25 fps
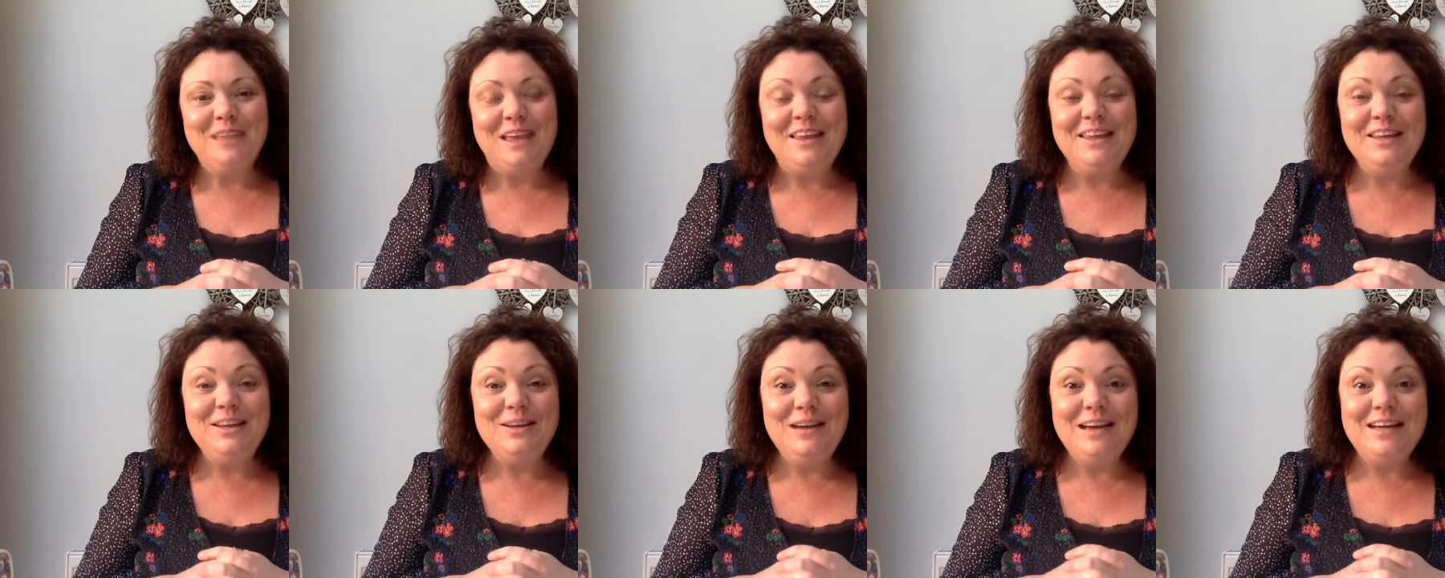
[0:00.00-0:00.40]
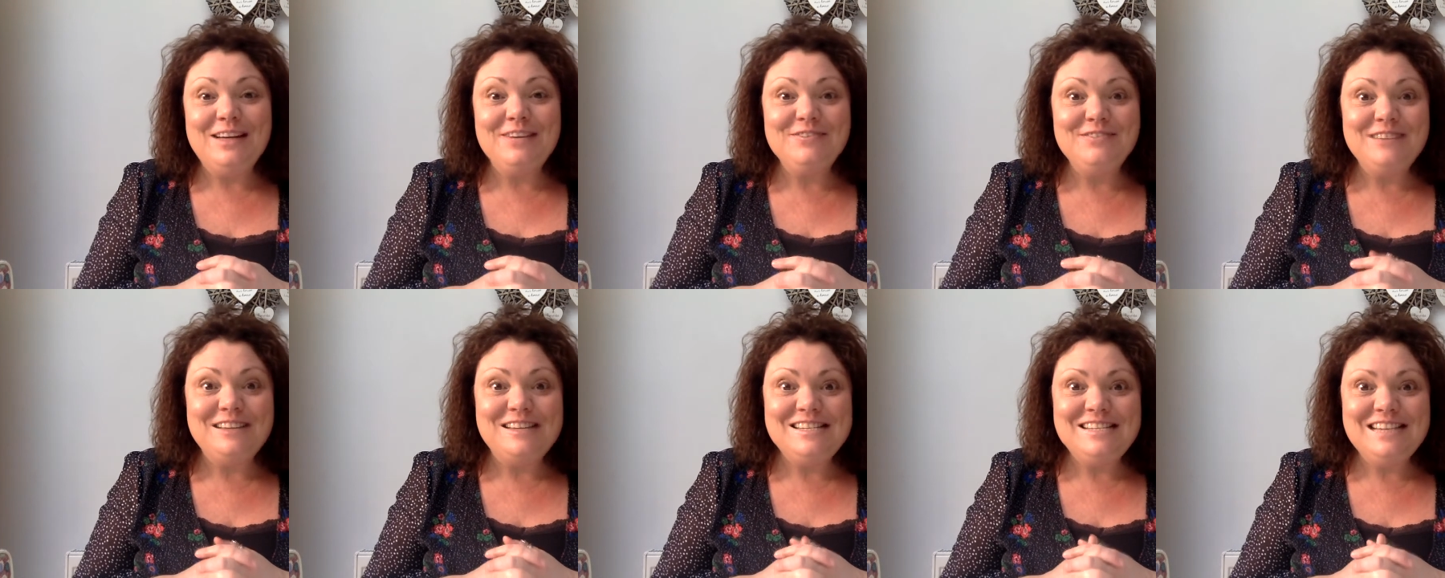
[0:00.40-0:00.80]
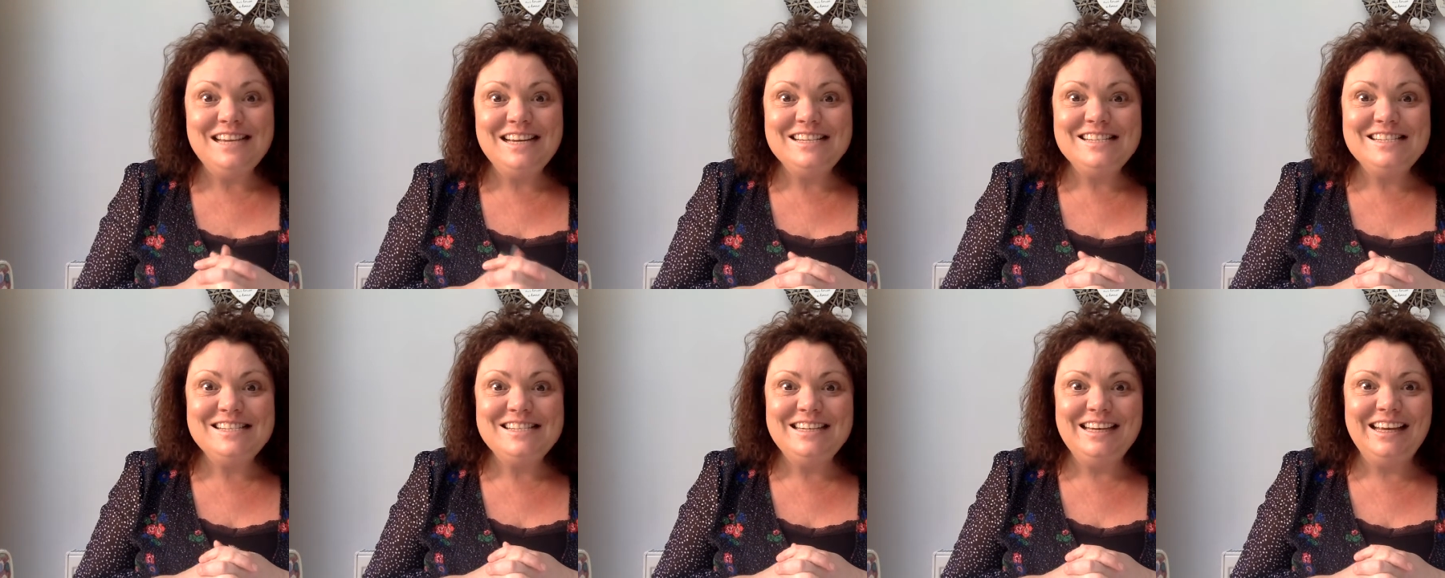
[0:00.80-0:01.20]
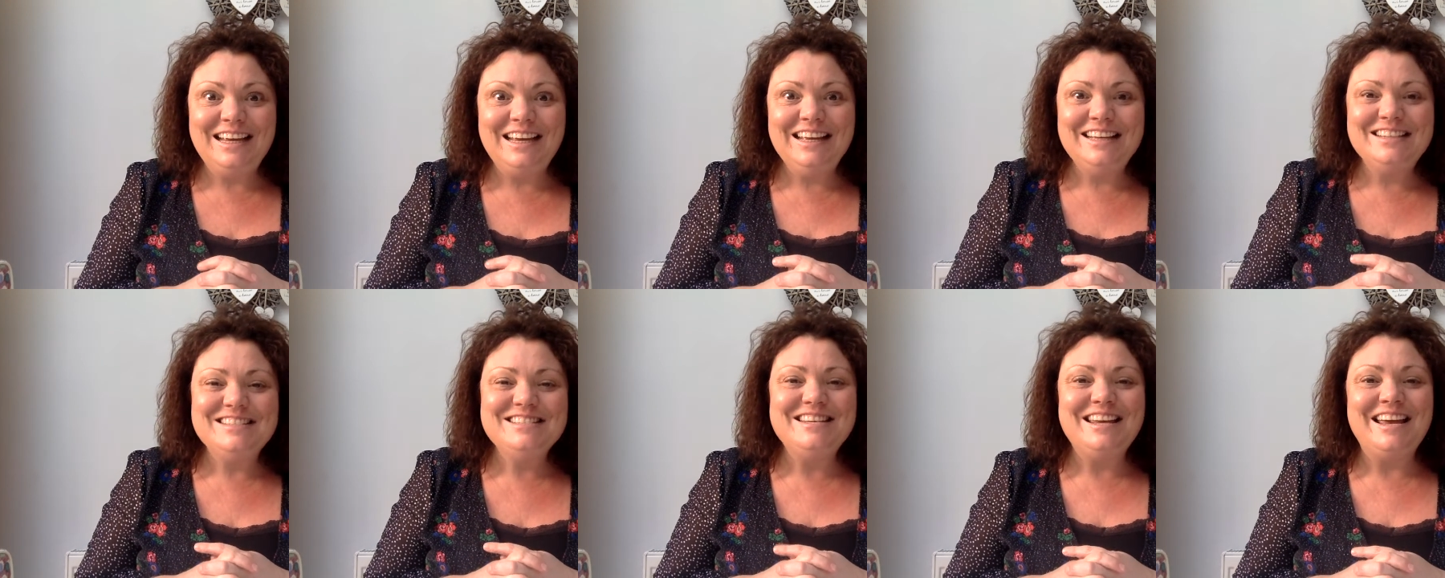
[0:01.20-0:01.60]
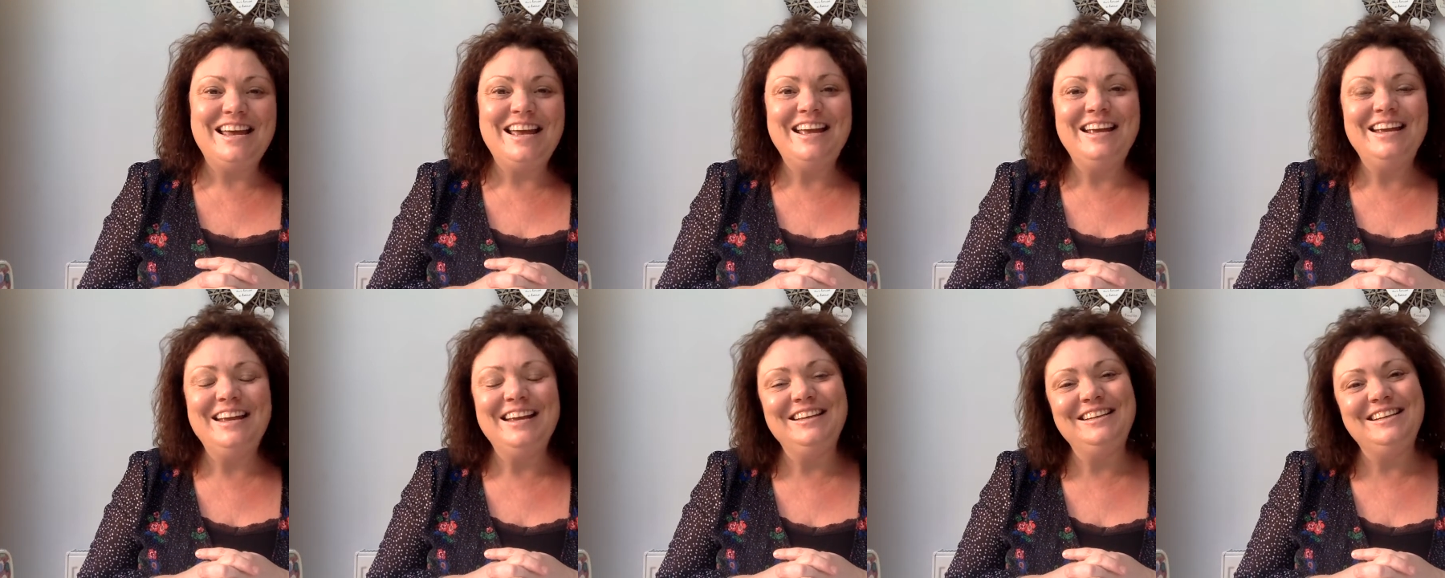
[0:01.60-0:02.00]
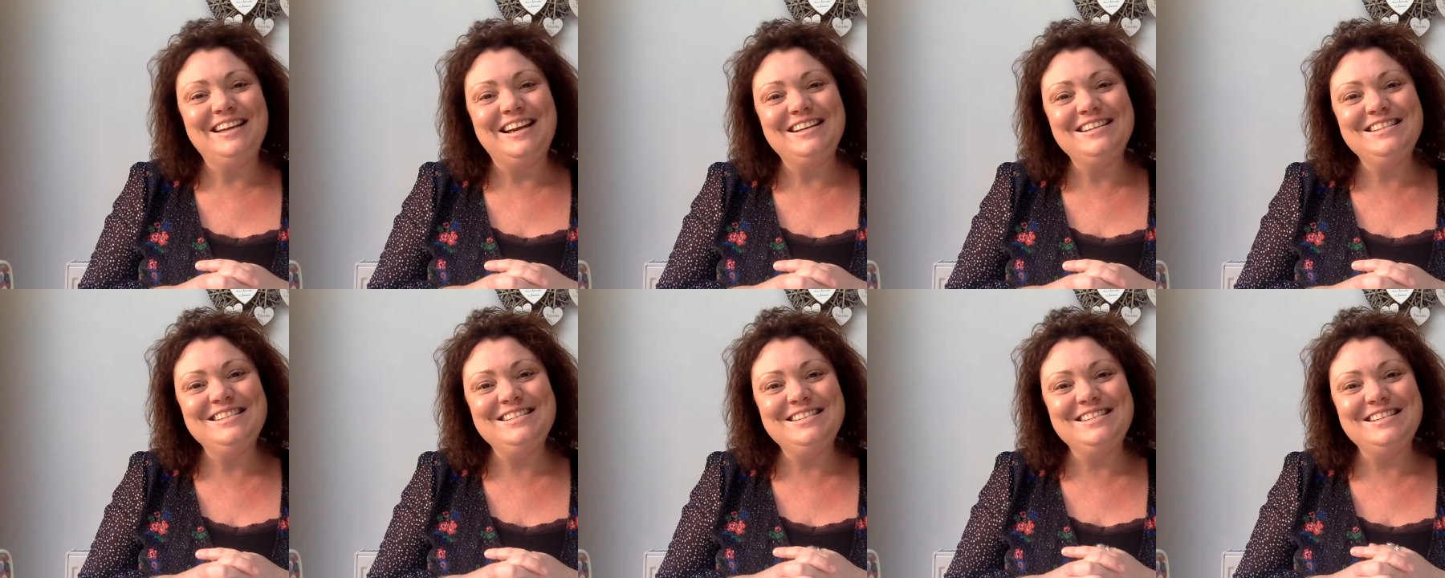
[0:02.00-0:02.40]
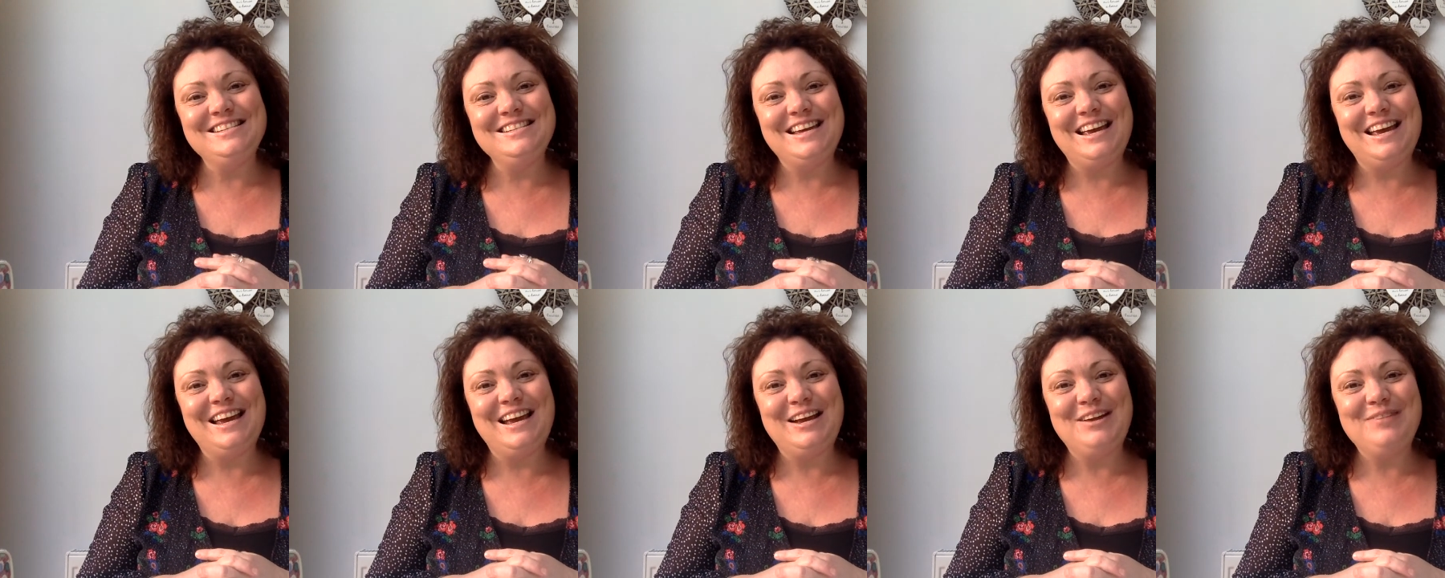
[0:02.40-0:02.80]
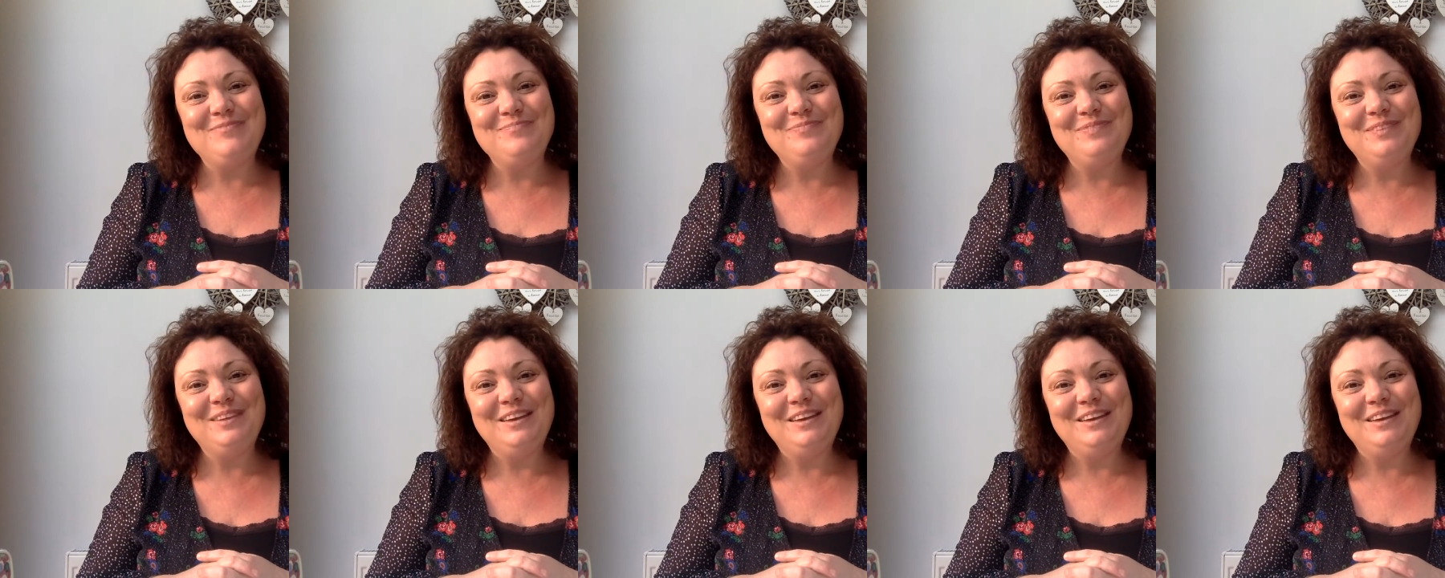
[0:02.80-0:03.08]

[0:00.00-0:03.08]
and that you had a fantastic day yesterday.